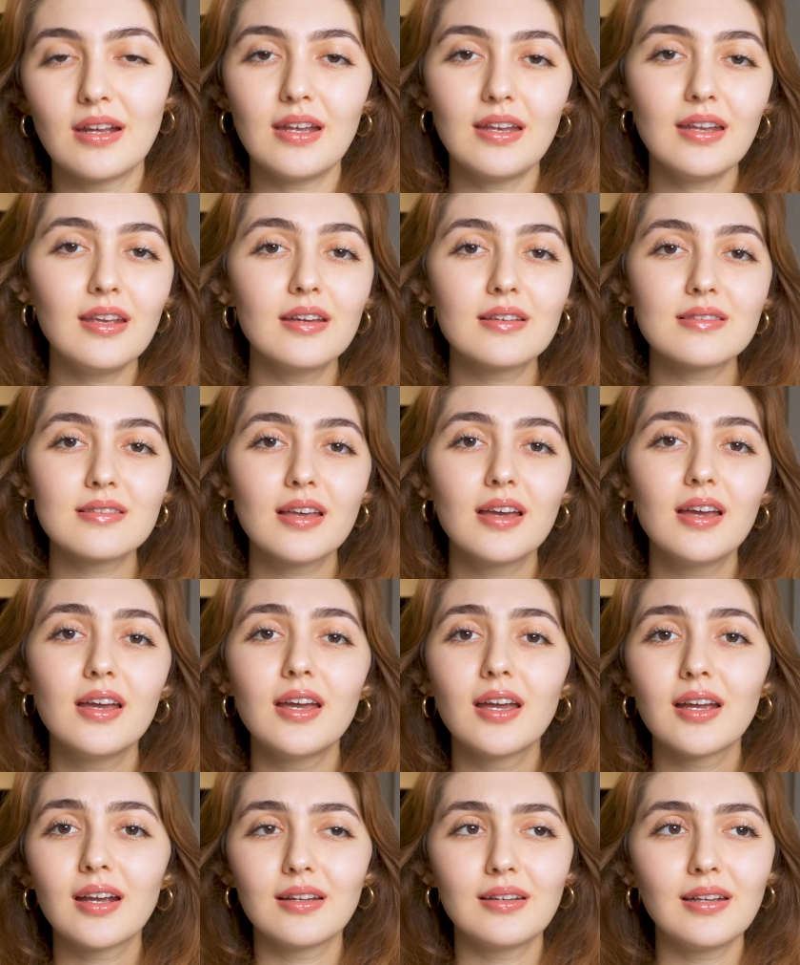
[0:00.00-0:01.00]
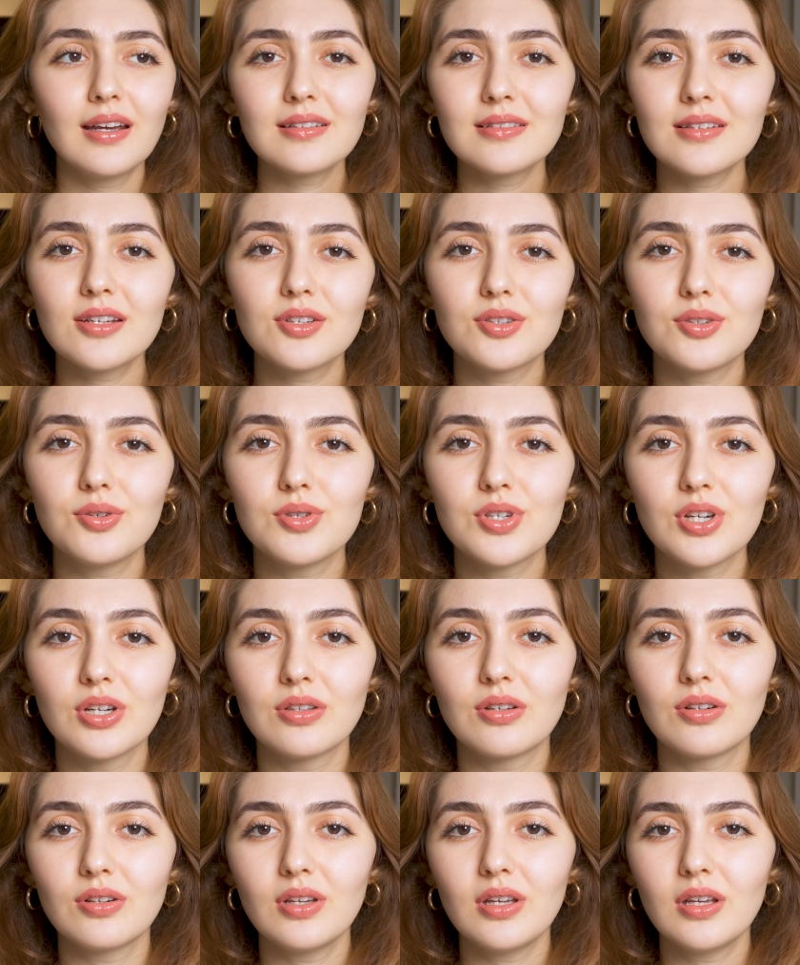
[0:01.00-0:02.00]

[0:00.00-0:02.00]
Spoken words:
ideas connecting to each other